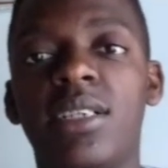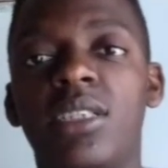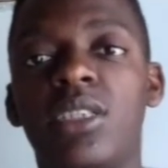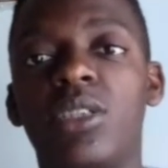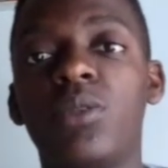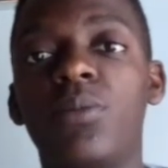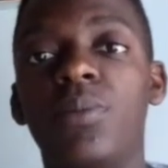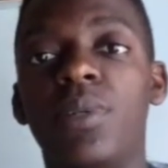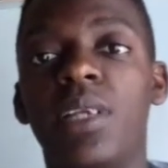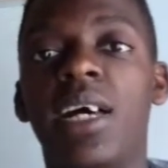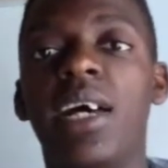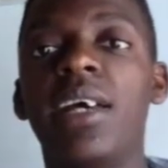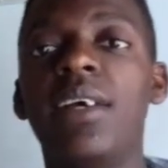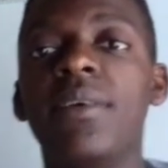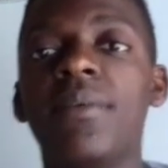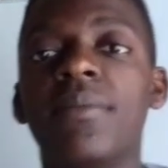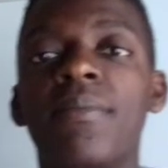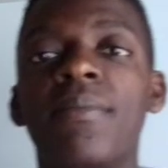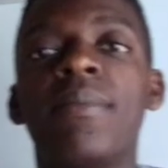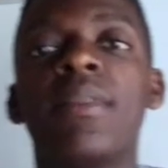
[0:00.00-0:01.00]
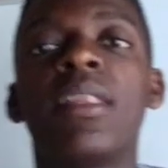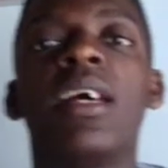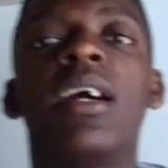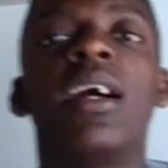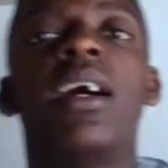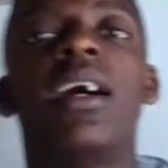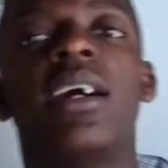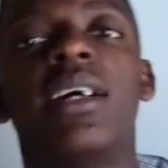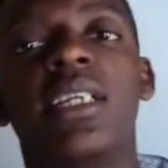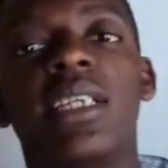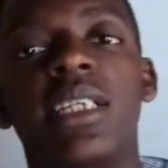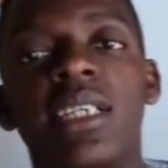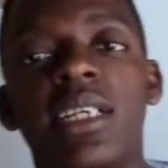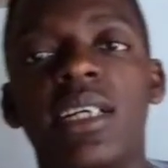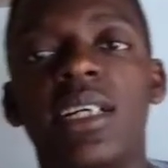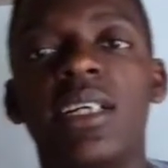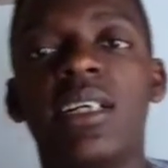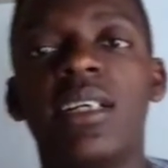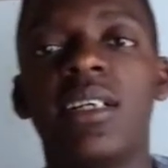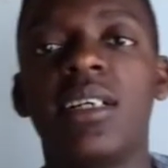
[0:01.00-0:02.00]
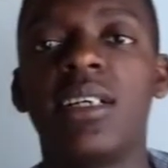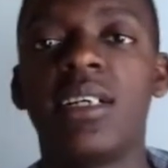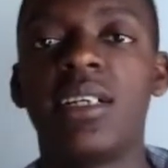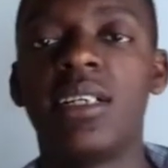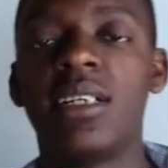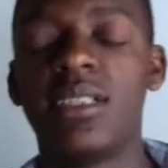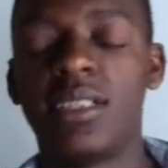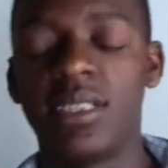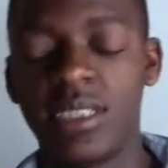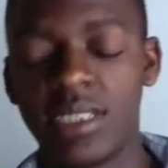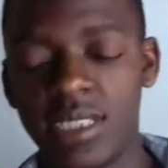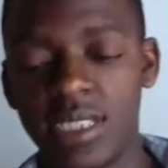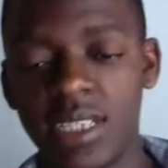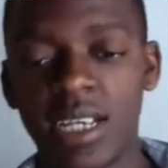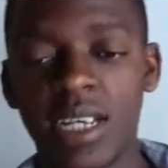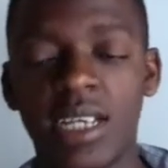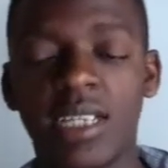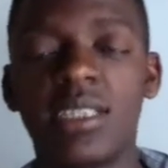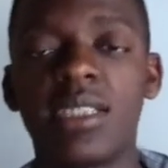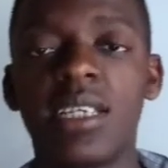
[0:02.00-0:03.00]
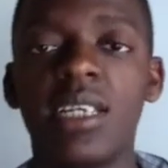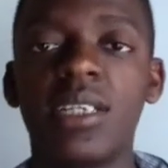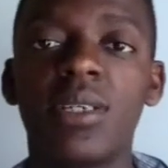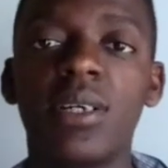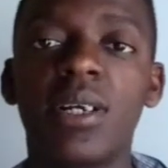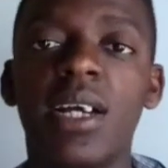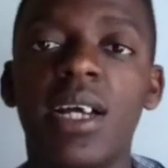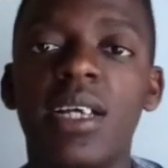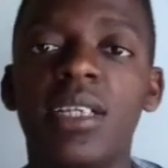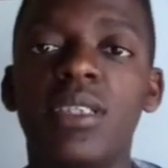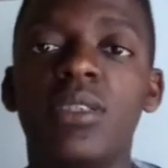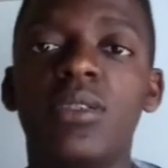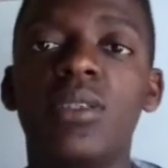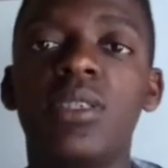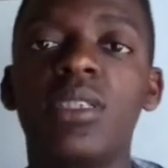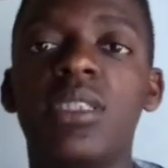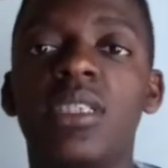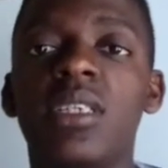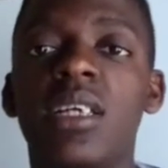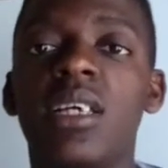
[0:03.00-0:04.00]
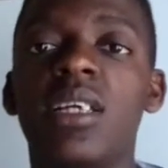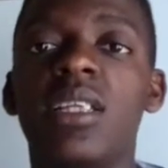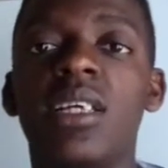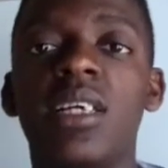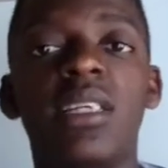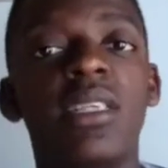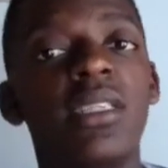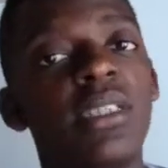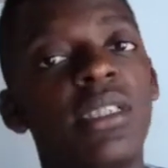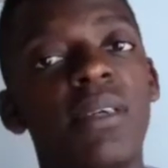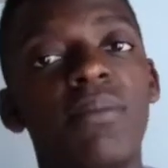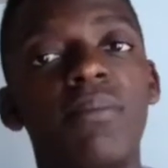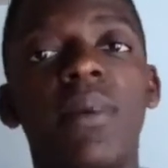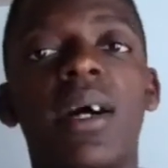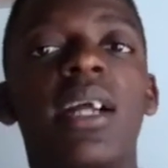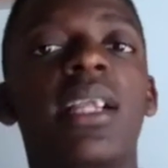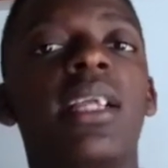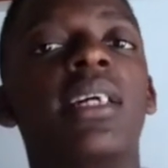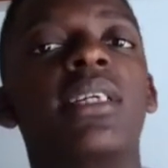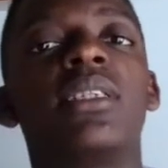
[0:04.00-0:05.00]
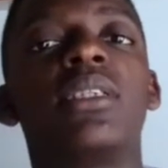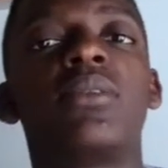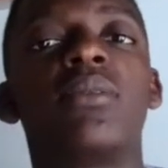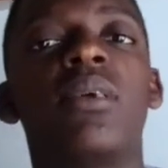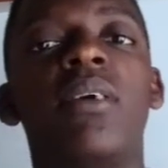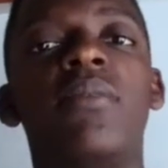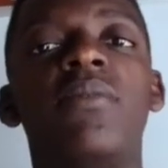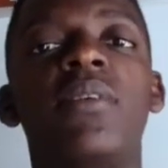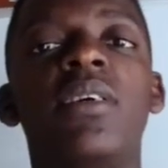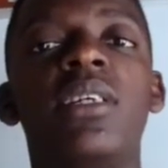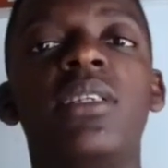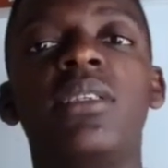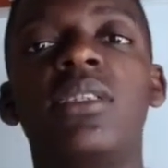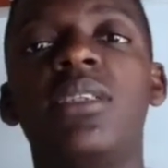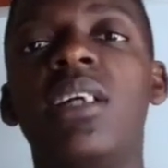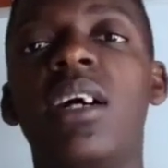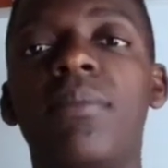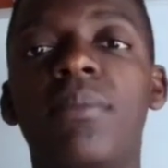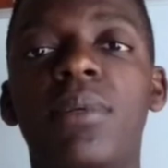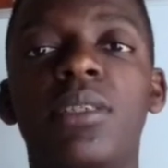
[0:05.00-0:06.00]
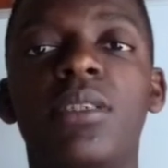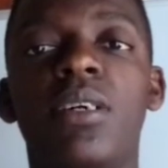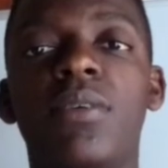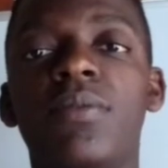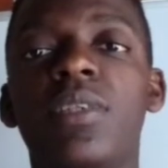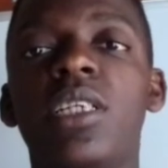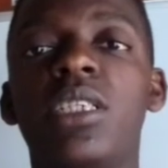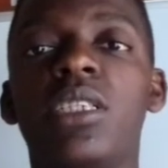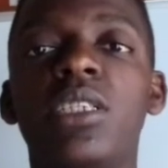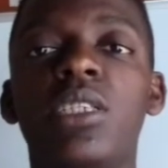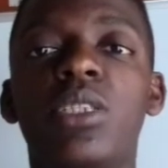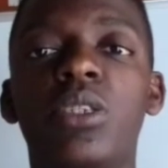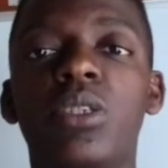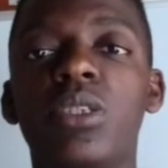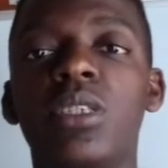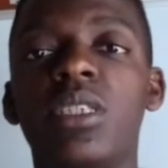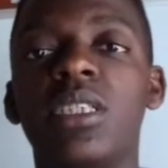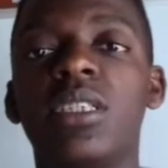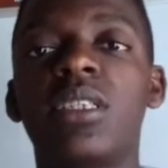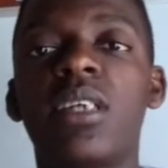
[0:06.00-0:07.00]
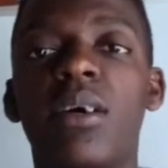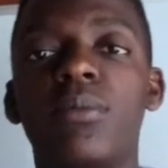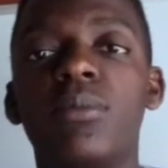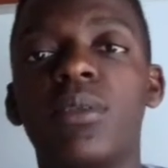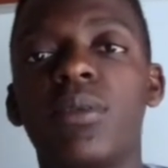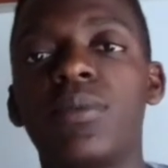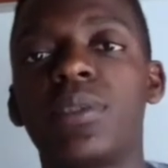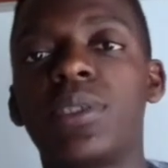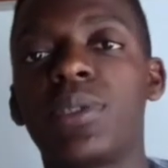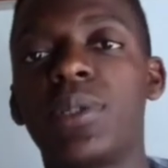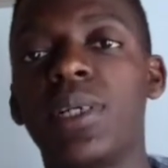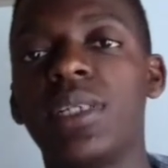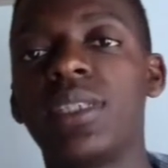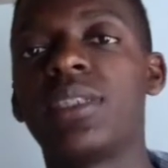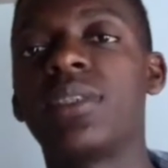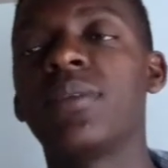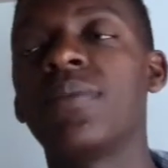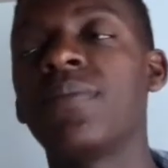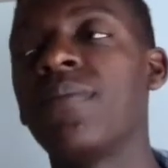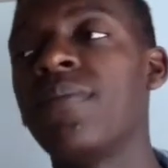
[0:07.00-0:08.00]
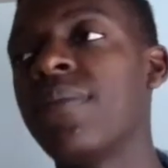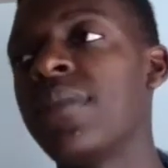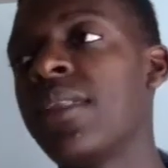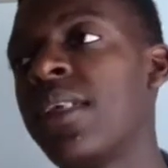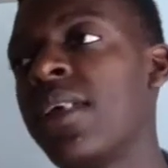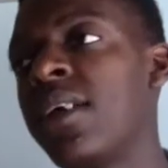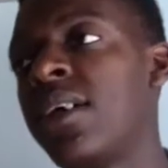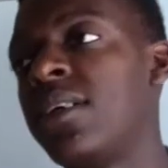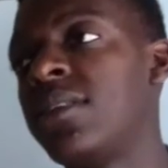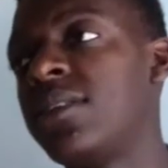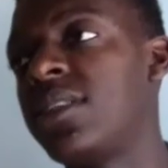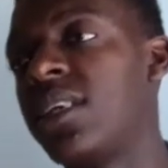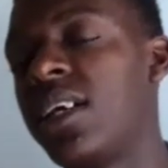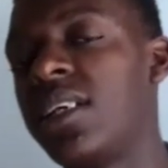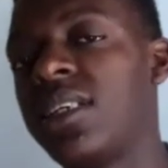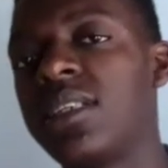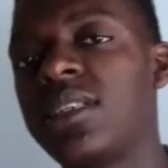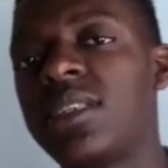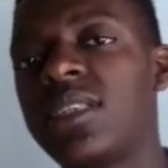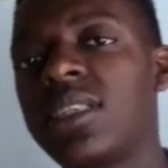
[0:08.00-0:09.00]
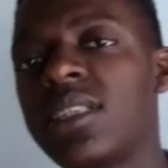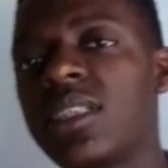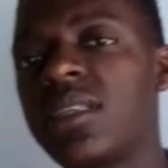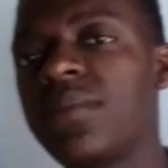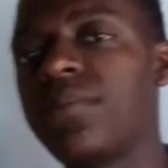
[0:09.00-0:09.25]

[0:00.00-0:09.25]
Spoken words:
stimuli, and the cytokines which there is a balance to avoid damage of the tissues in terms of stress. And the sixth